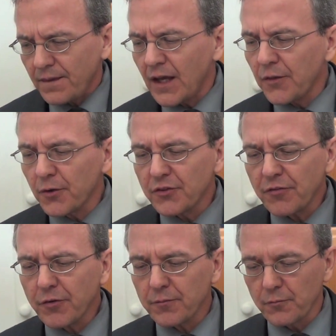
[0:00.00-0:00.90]
Now, there are
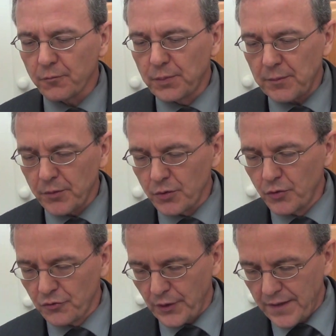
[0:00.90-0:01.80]
different people
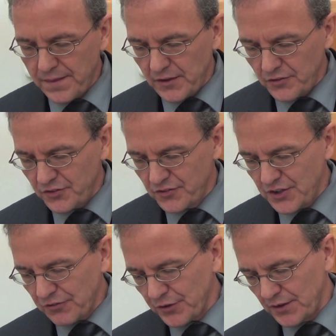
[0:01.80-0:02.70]
who've read these
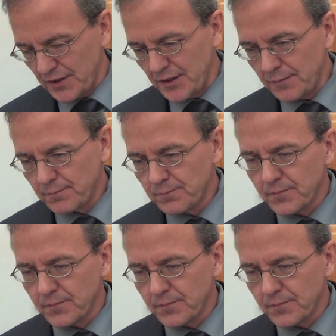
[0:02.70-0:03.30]
differently.